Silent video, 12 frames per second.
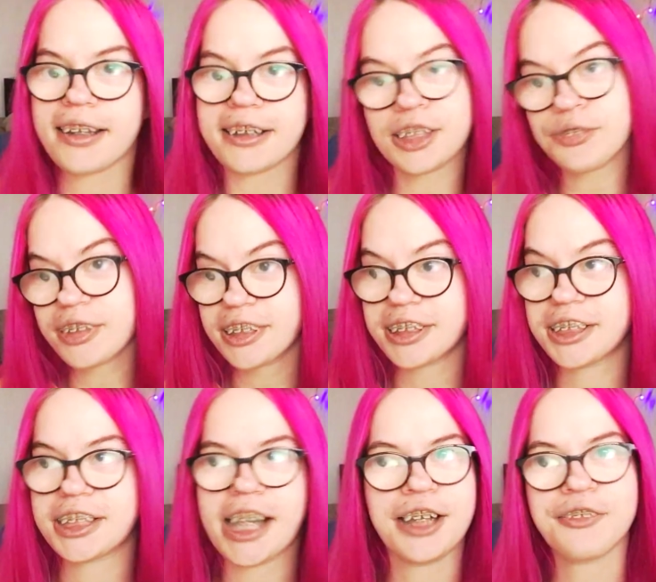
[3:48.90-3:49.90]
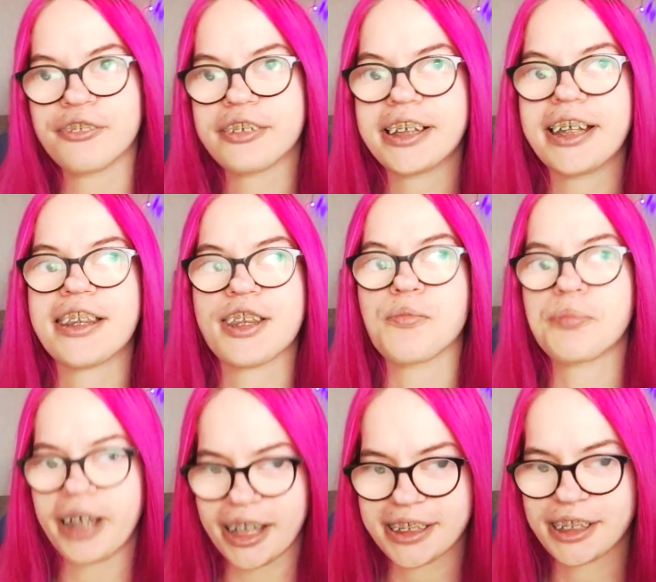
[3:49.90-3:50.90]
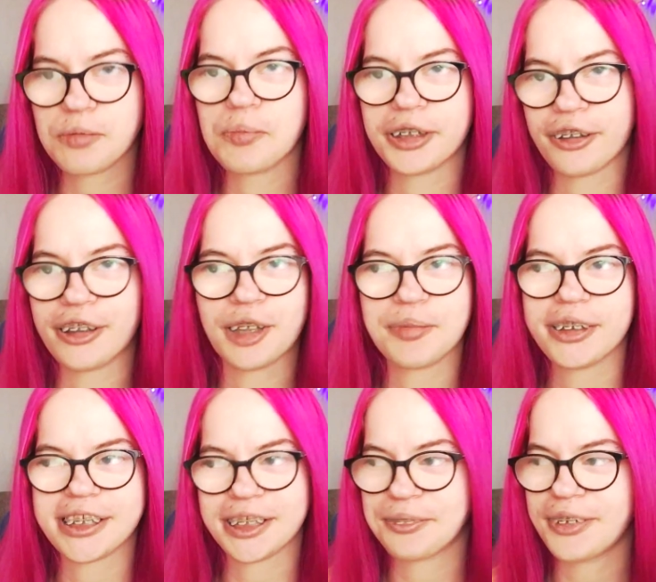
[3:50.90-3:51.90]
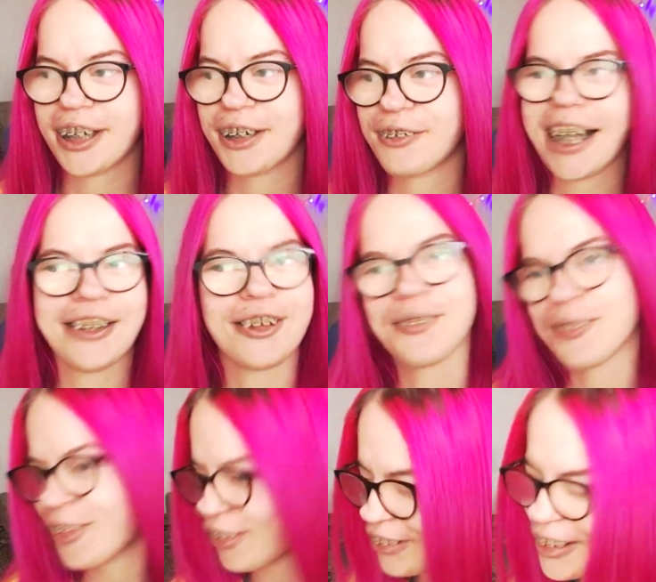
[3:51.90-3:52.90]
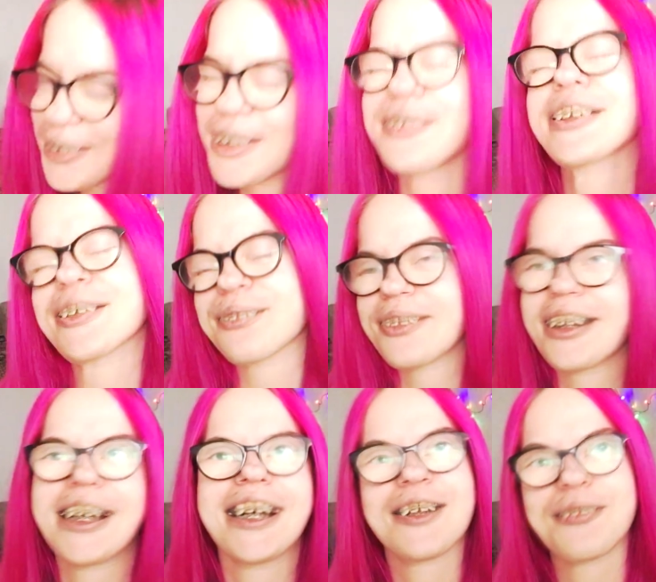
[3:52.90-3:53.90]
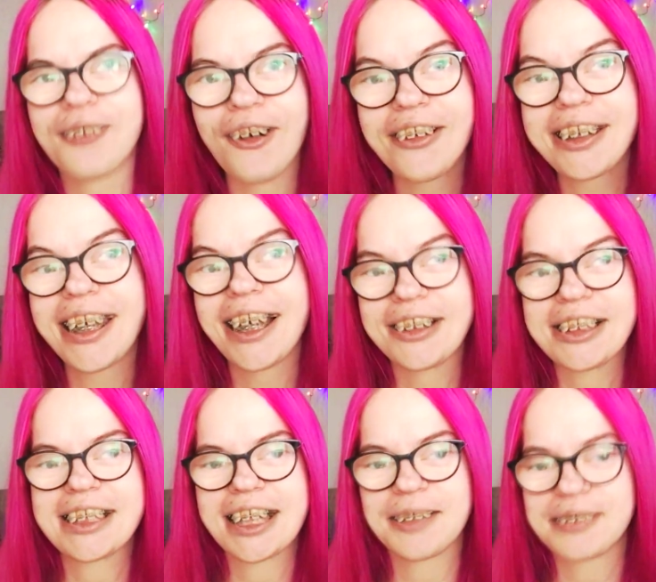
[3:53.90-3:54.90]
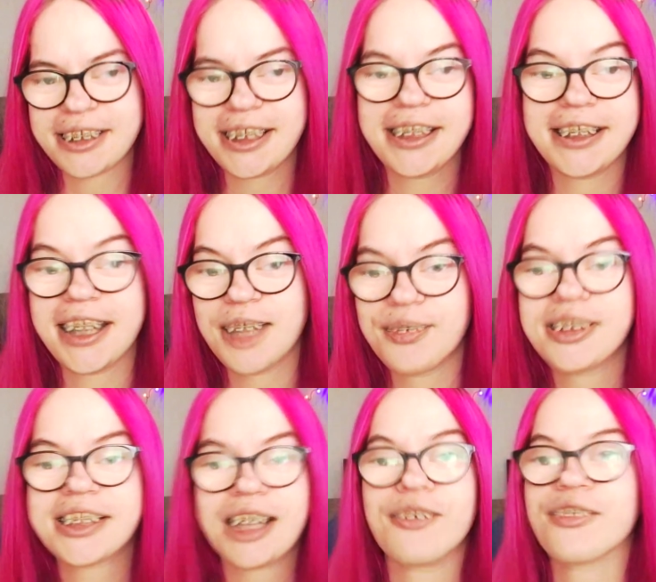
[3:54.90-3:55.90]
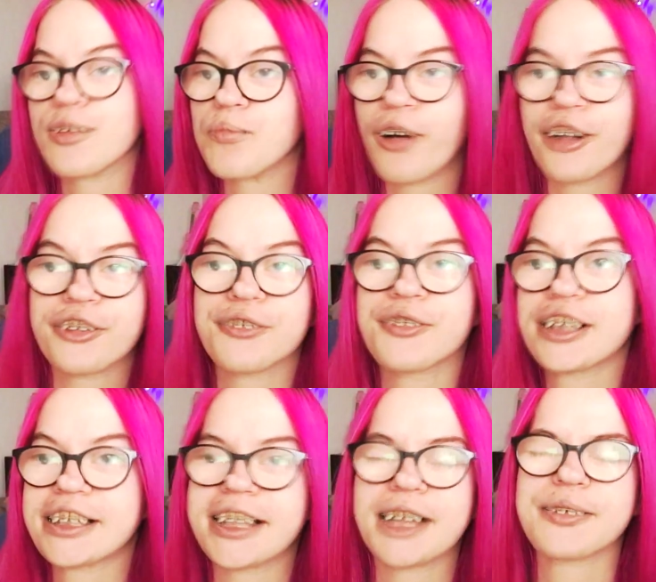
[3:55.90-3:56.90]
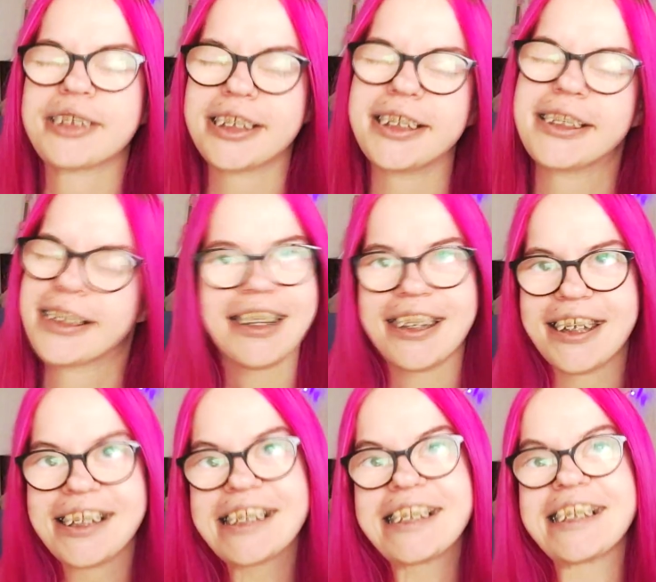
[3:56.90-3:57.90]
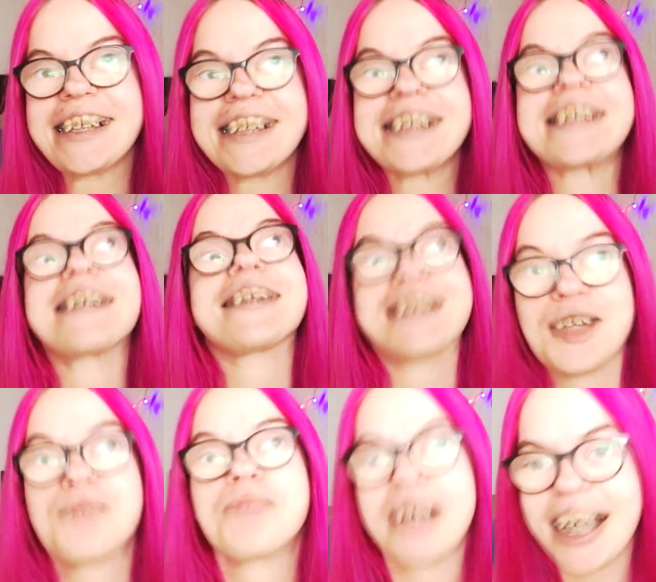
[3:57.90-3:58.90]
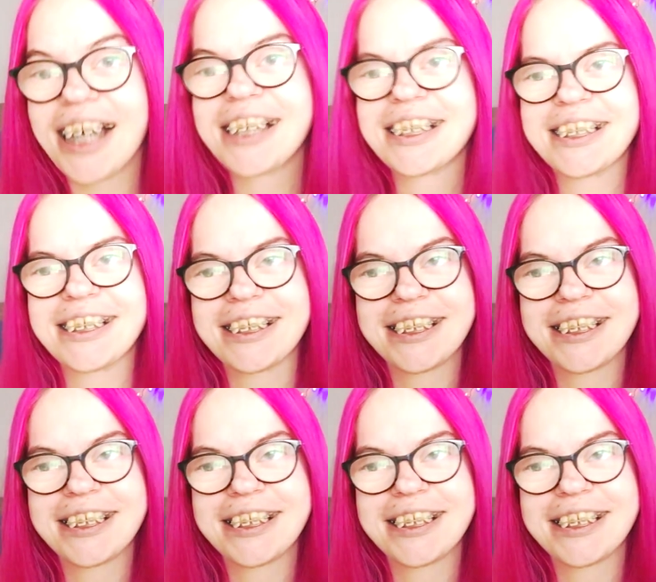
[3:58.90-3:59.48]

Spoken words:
This was genuinely the best Madonna music video out of all of them so far, out of all the eras that I've seen, even some of the modern ones that I've seen. This is the best.